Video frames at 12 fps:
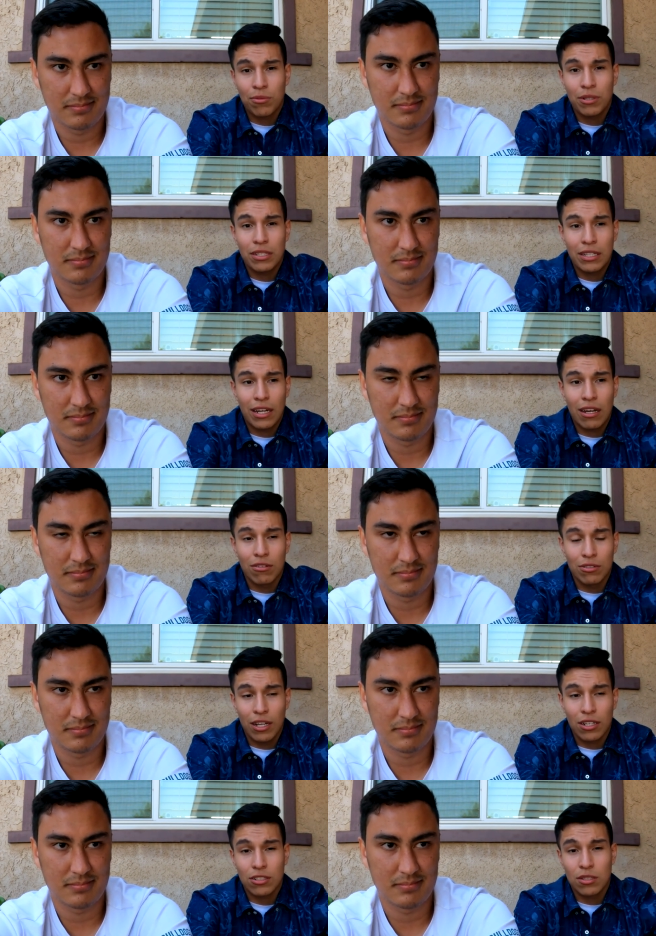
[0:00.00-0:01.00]
Speaker 1: and then when you get
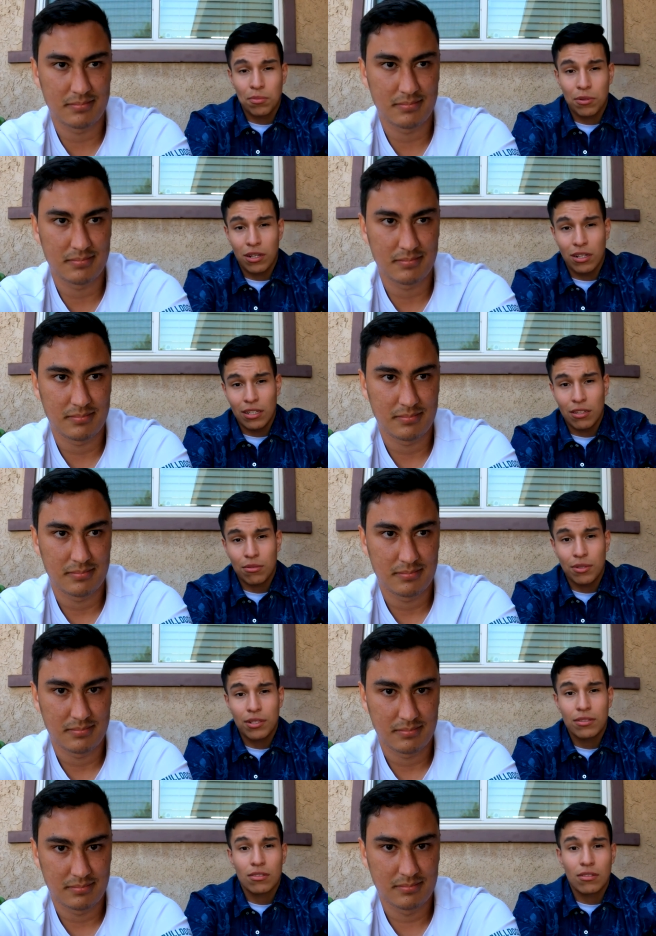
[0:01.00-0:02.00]
out, you actually put on
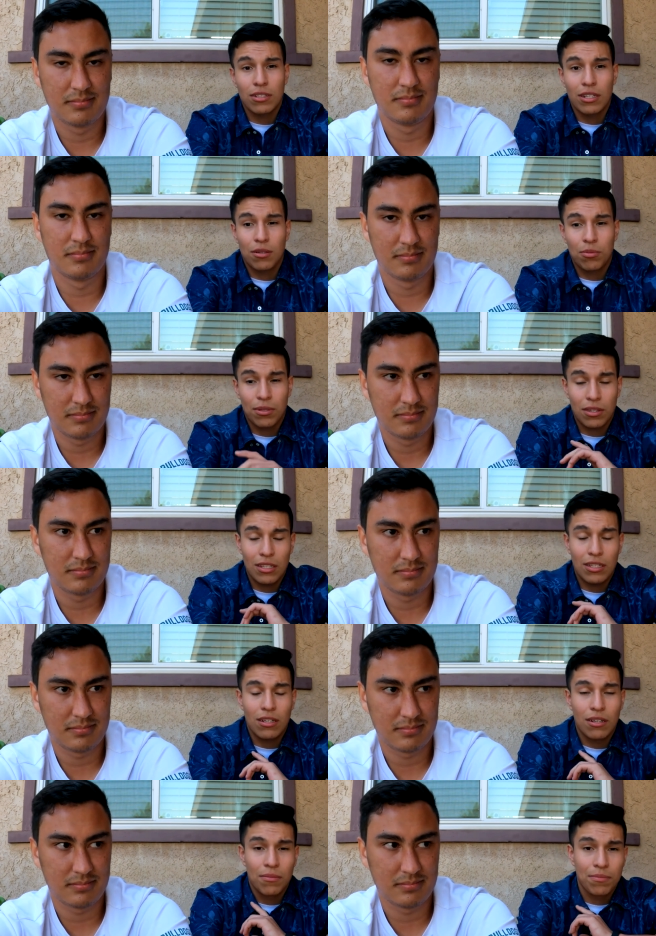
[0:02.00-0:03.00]
E3, so you get to hmm. put
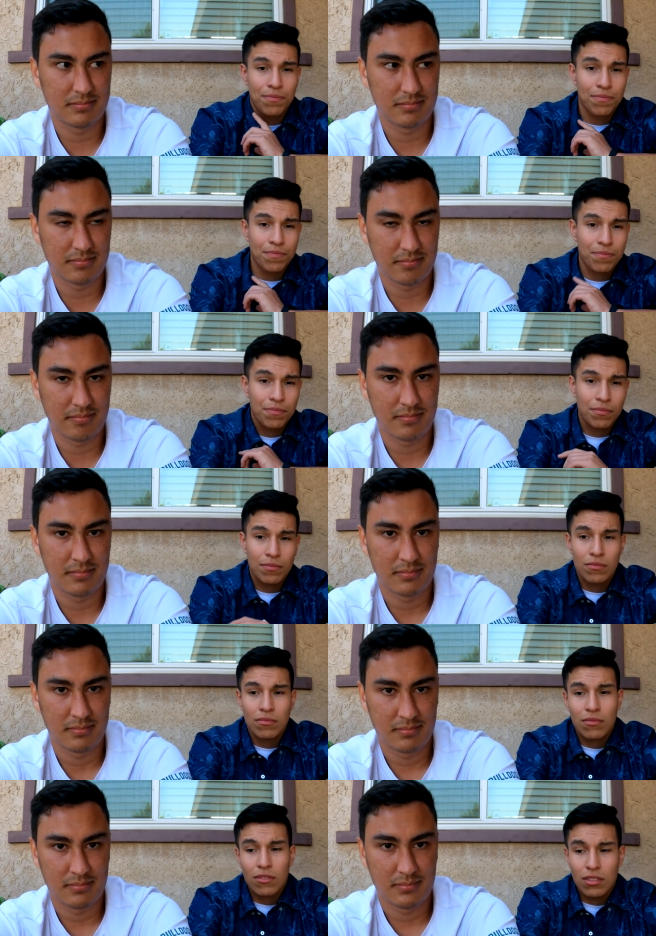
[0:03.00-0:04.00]
the uh,
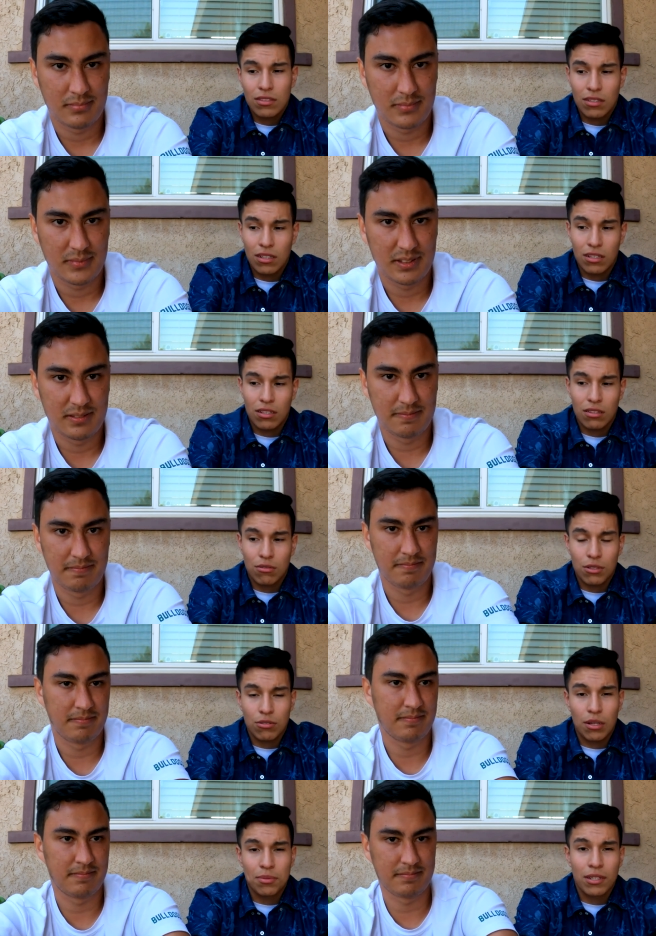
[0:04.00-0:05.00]
the
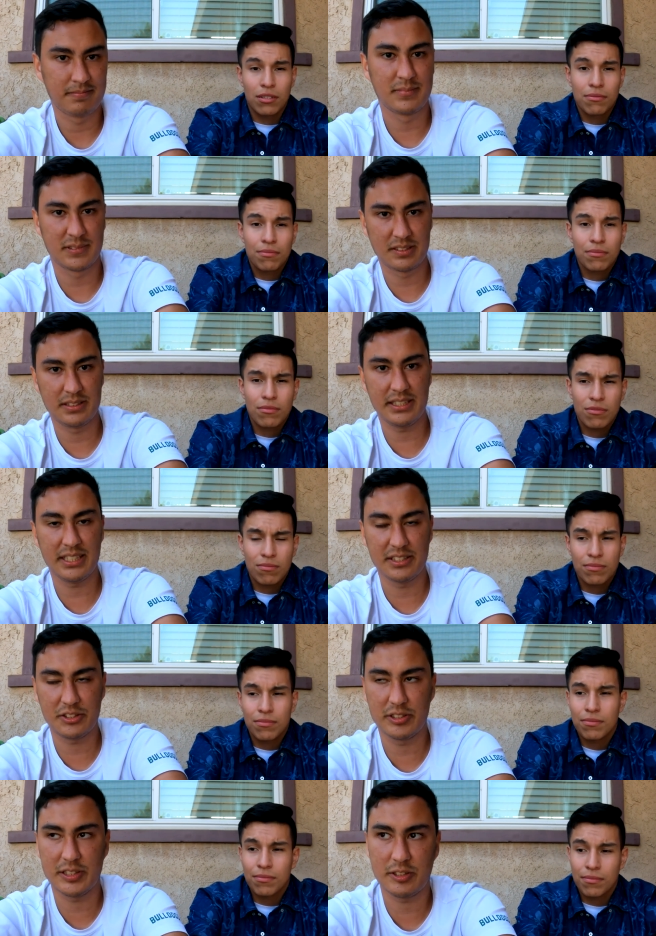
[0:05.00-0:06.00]
three stripes on.
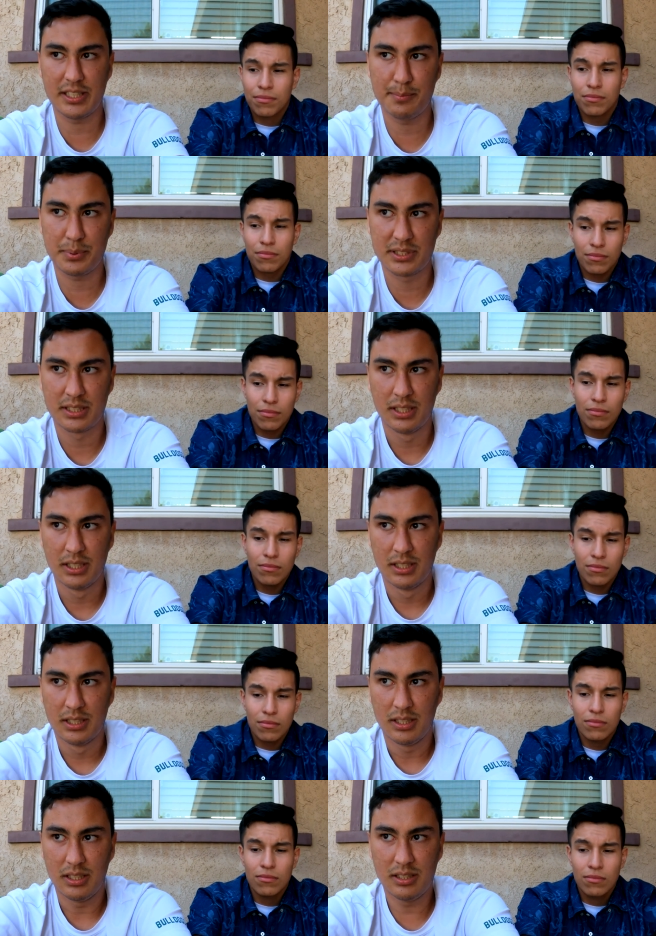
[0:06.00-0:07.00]
Yeah,
Speaker 2: the three stripes.
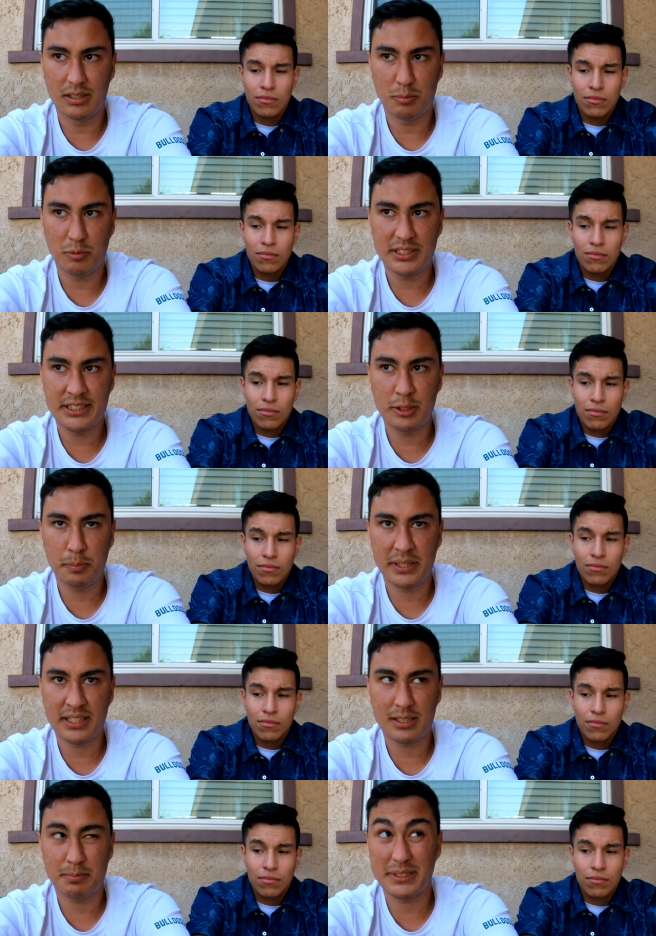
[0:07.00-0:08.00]
Um, when did you
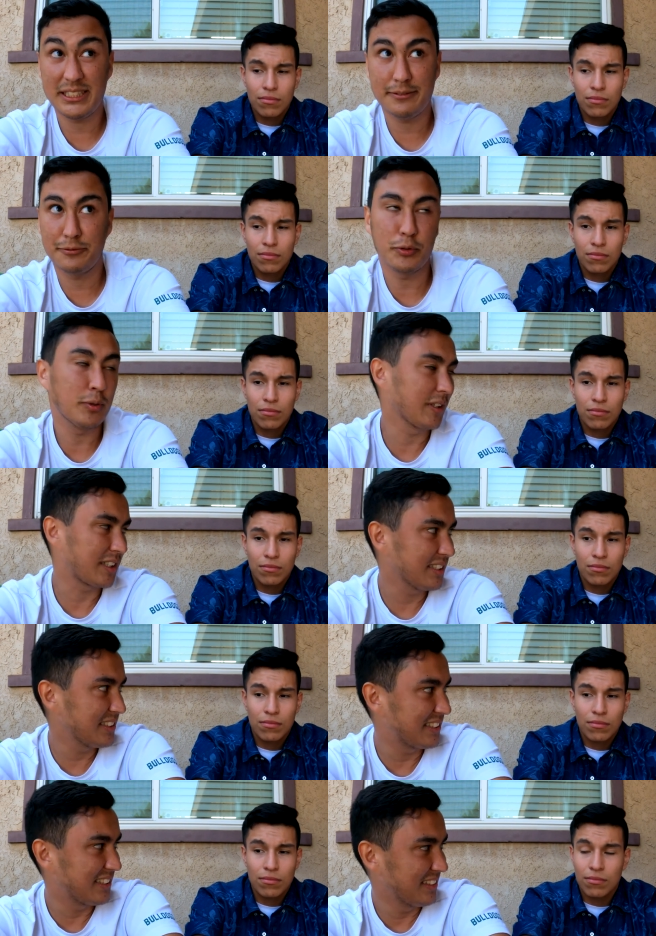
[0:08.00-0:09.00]
pick up E4?
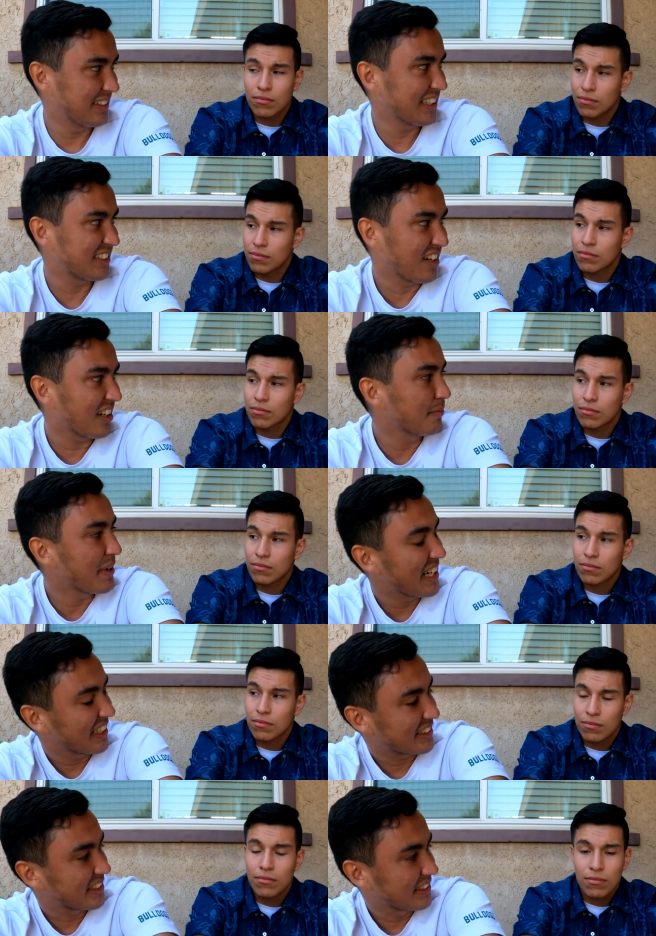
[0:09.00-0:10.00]
Because that's
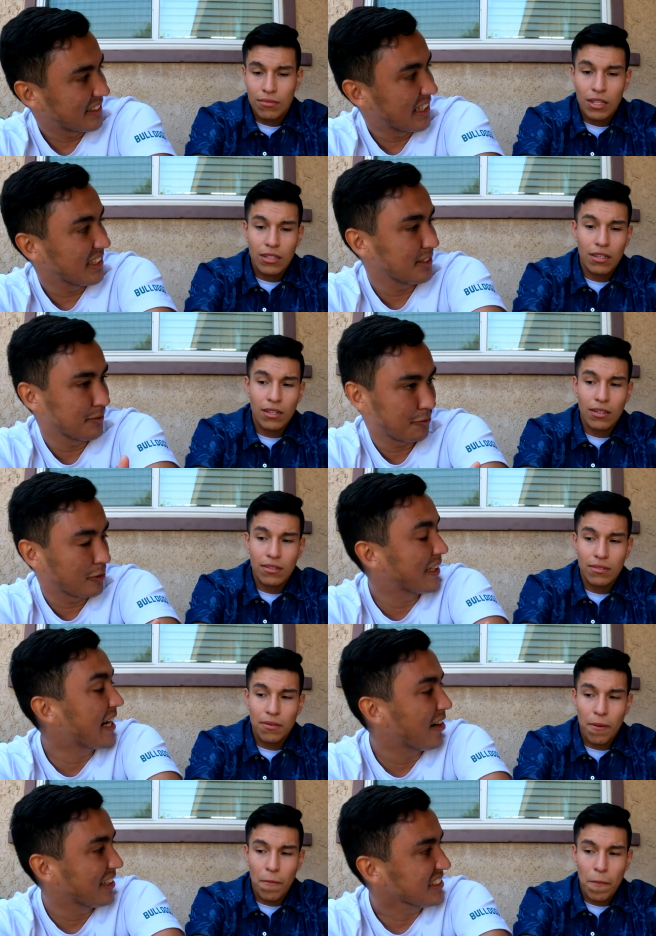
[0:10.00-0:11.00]
automatic, as of
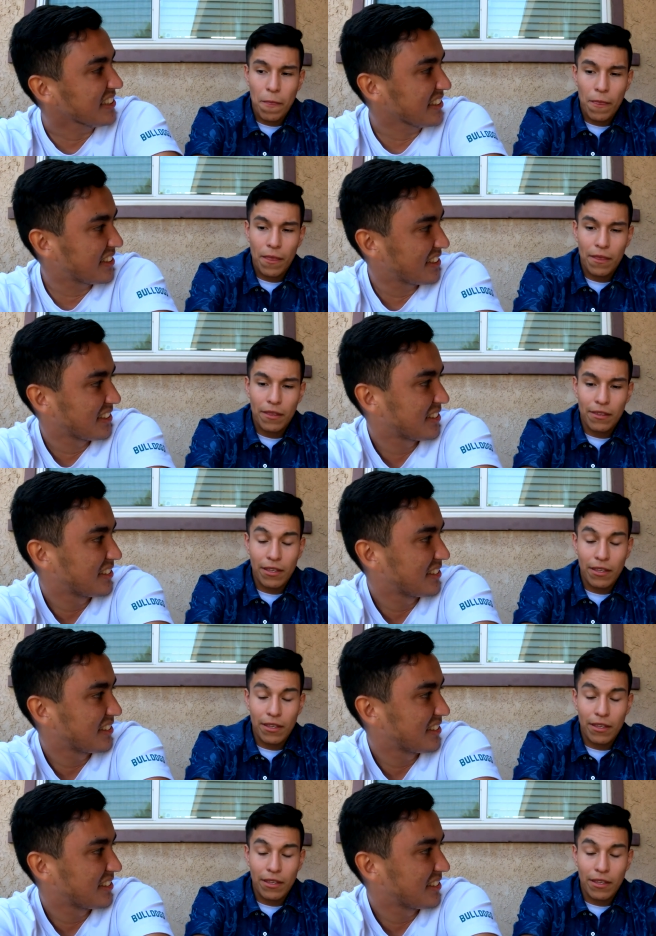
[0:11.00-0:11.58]
for now at least.